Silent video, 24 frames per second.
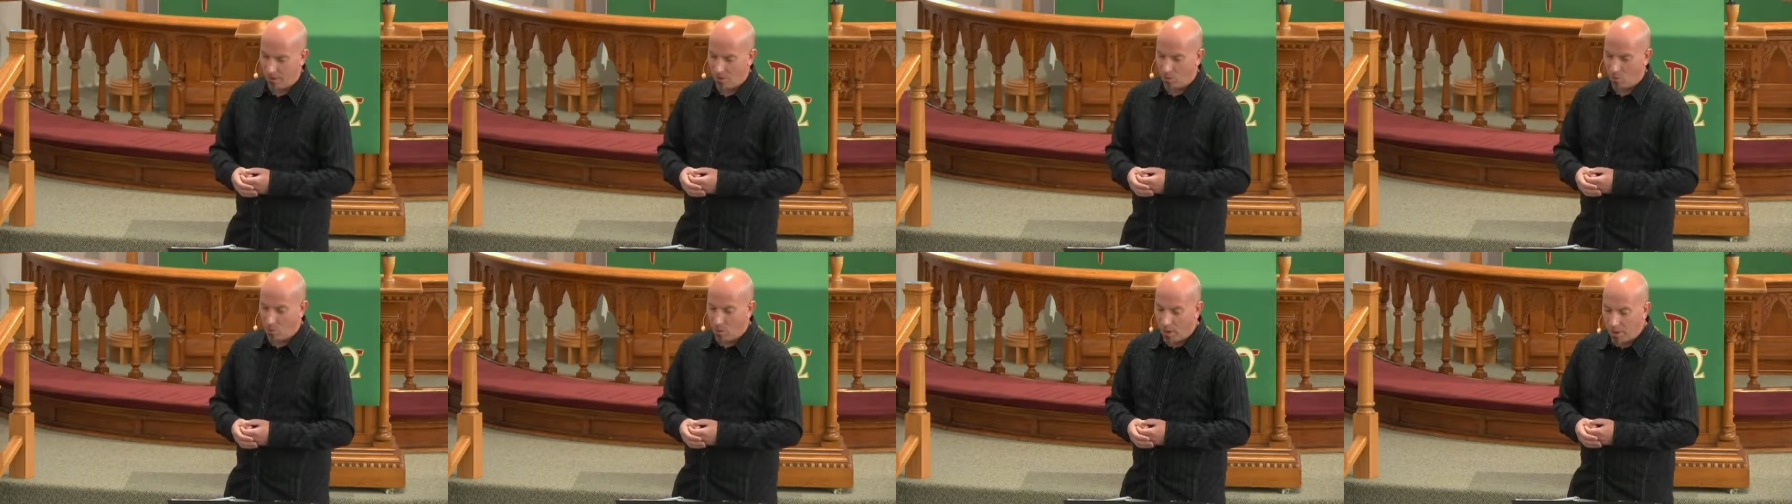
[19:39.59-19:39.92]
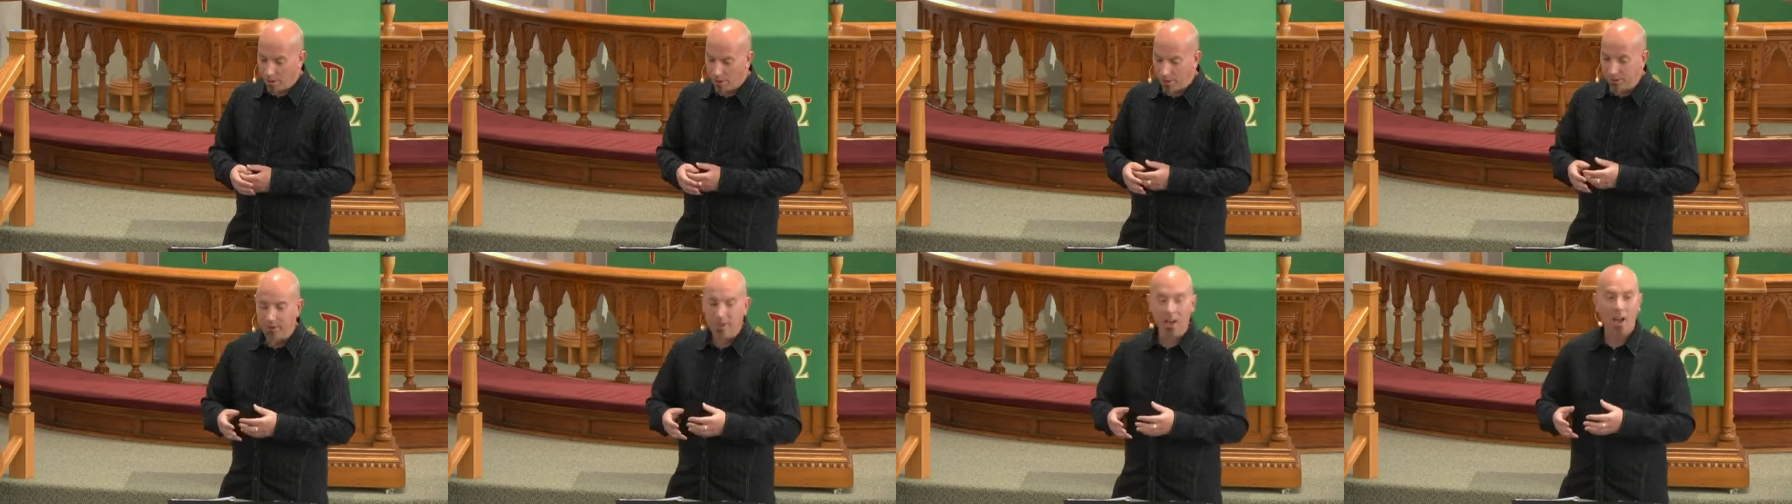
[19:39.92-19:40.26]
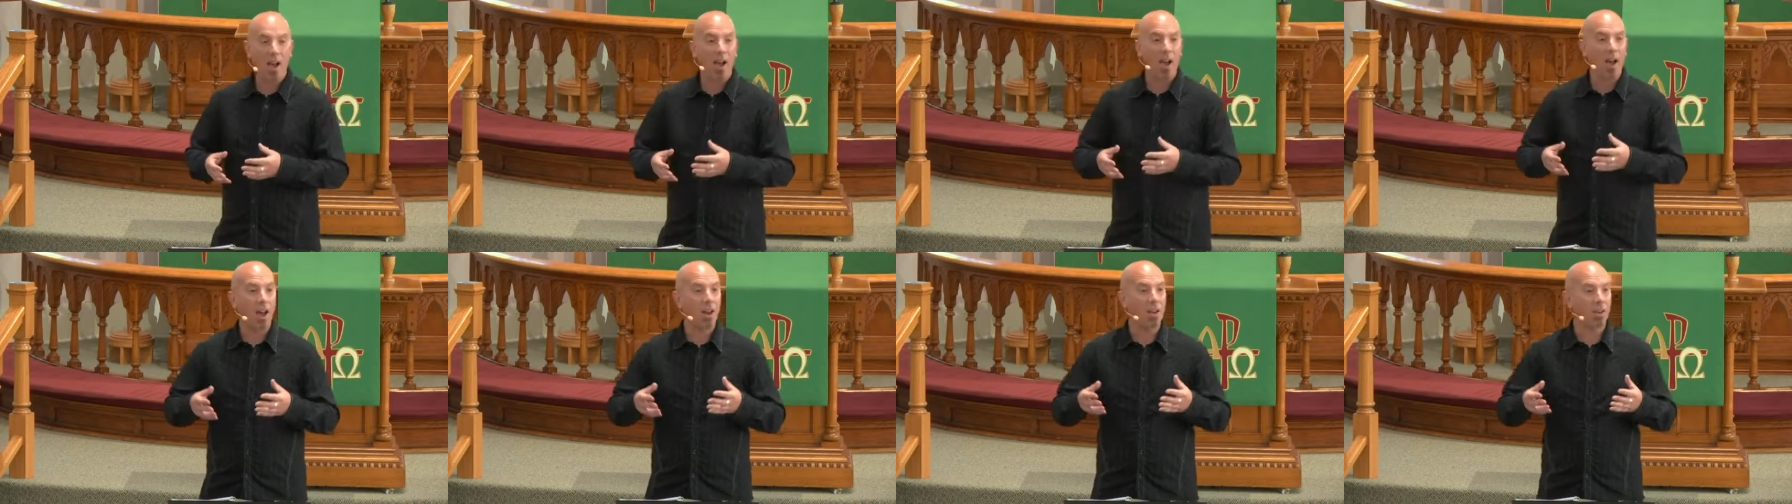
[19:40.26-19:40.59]
What is
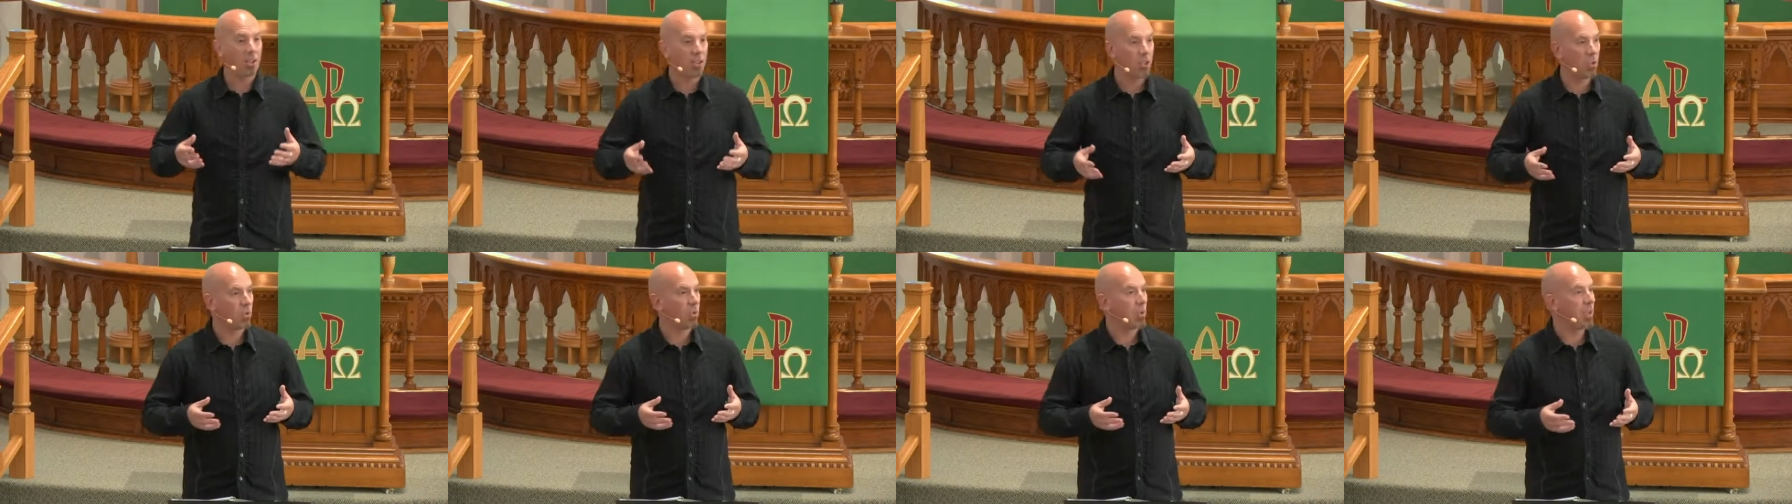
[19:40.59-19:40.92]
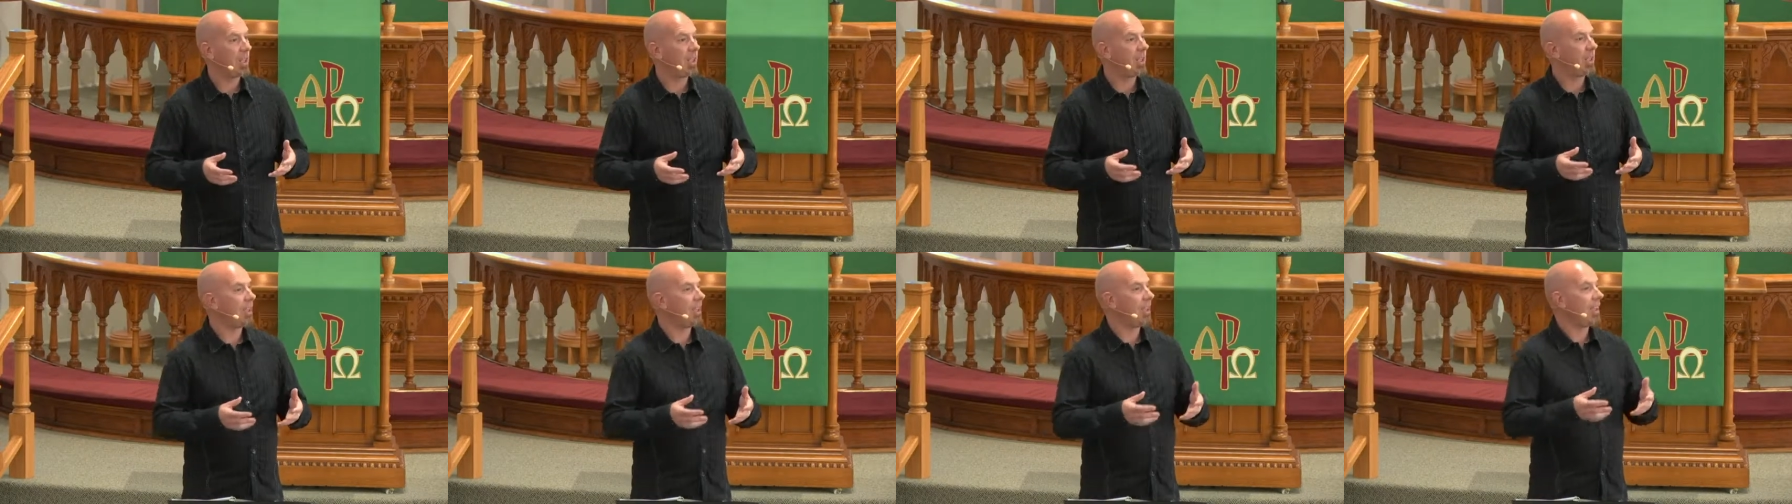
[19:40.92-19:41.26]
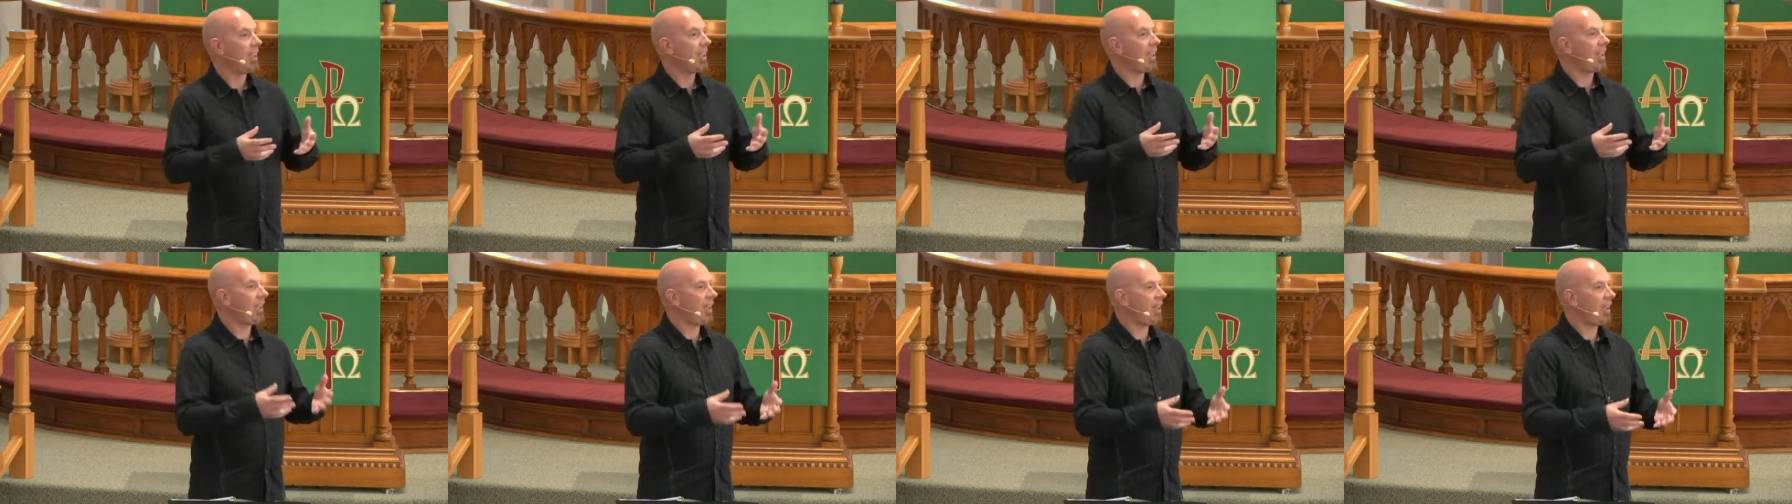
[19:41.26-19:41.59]
God doing
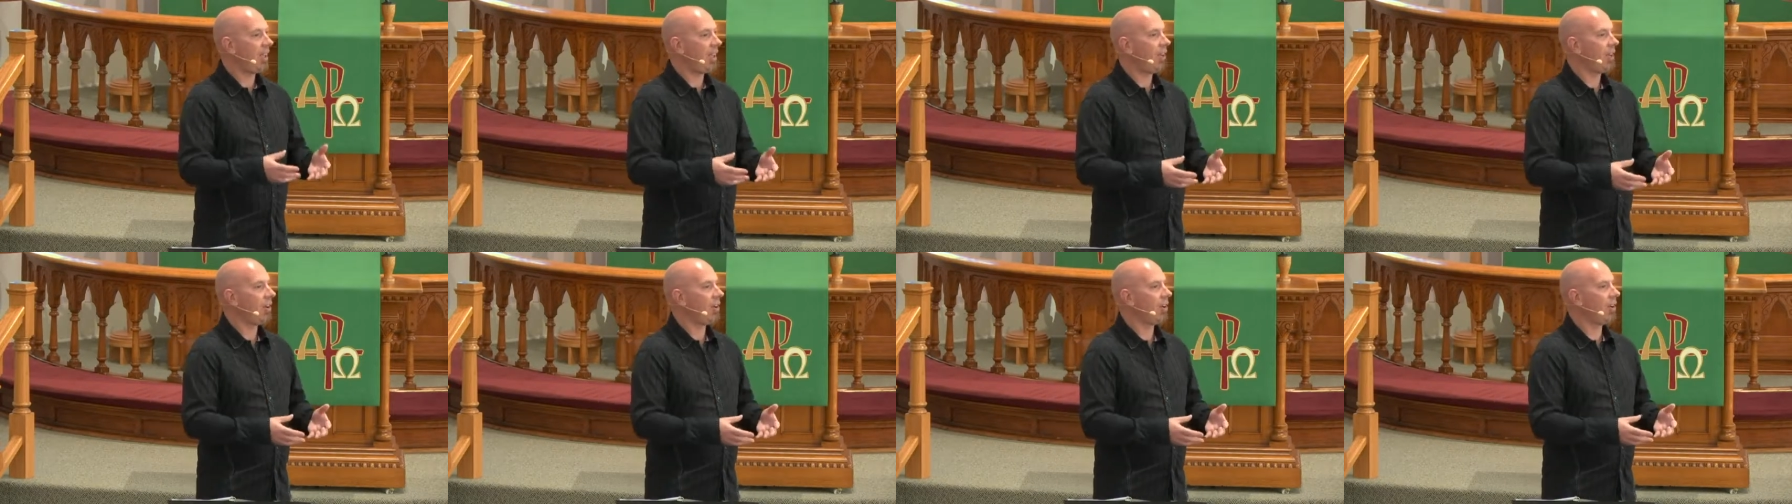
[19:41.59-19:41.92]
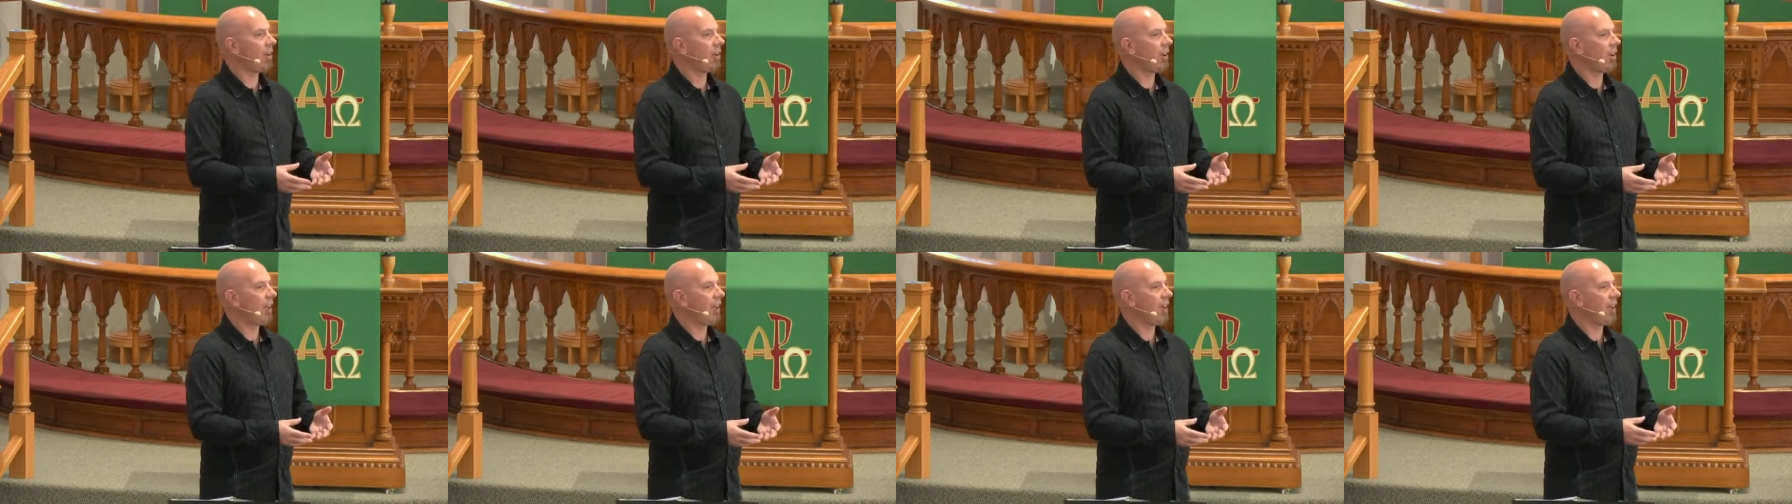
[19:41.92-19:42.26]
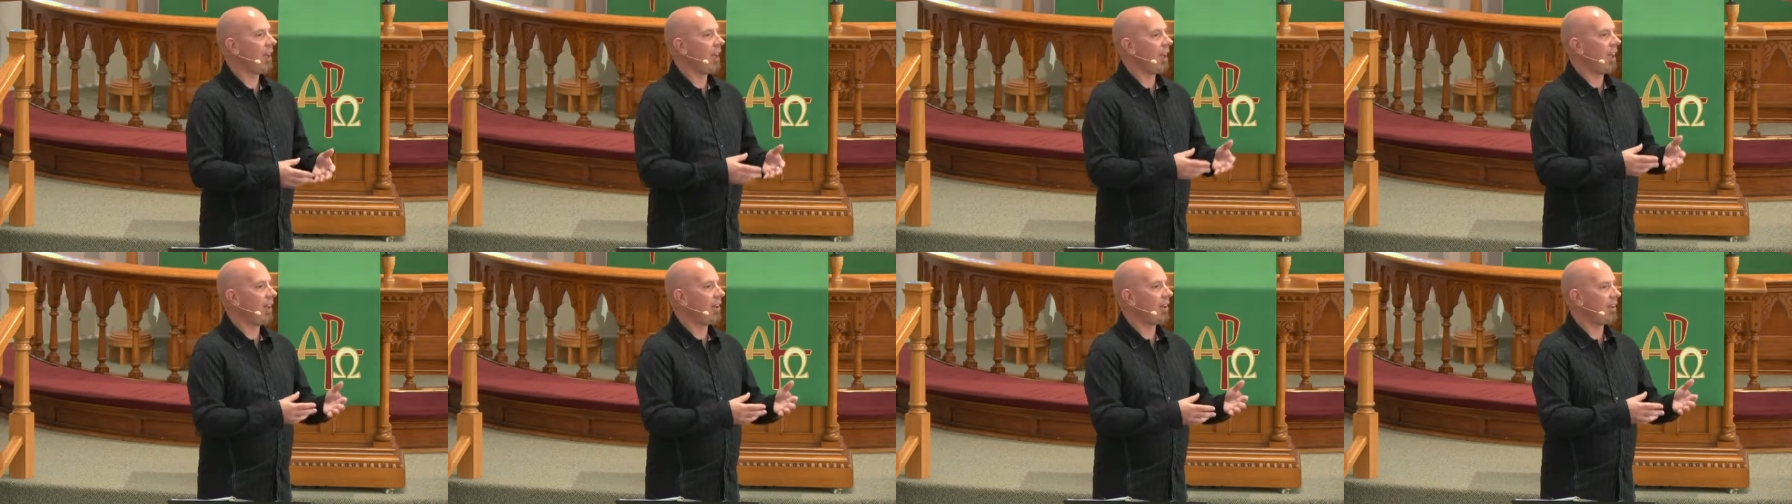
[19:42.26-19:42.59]
here
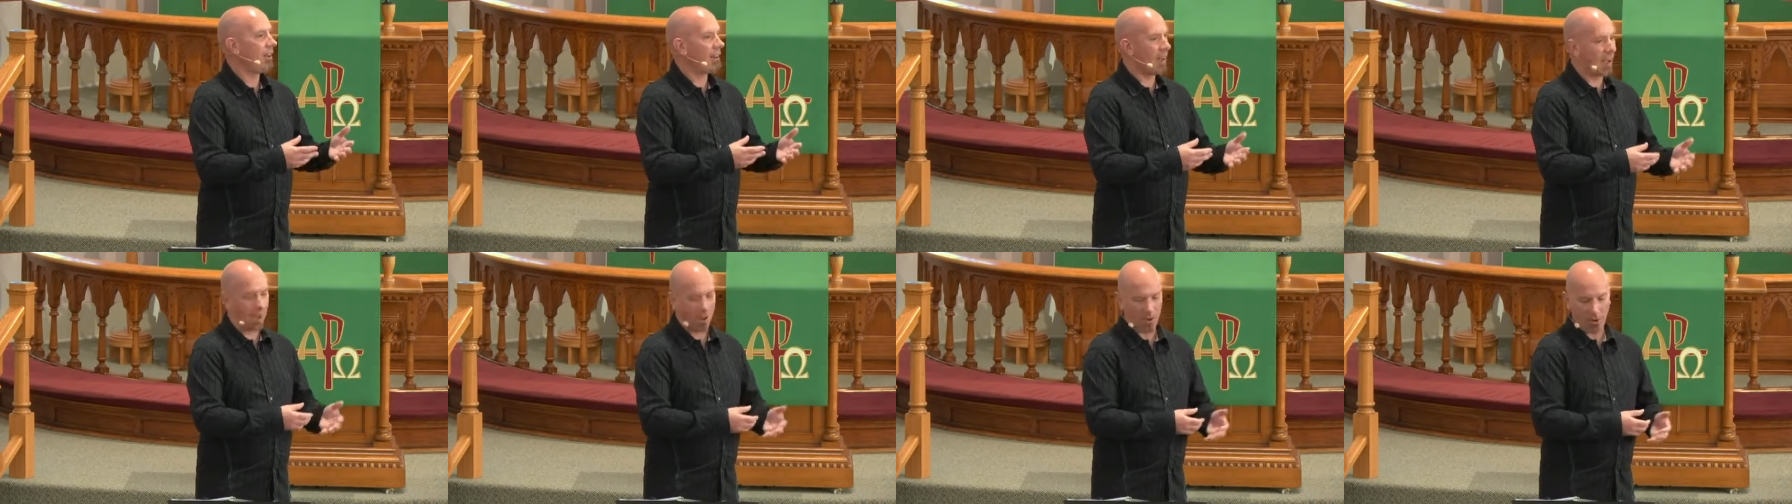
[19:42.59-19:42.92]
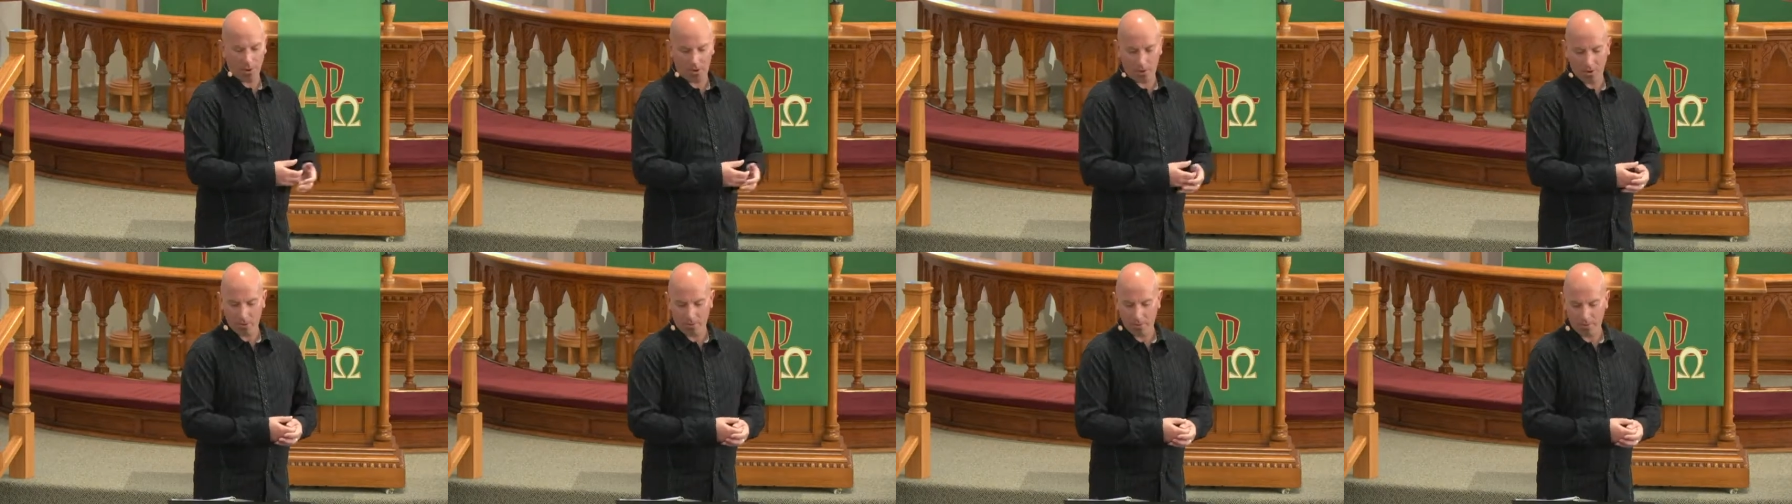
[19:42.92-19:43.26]
and now?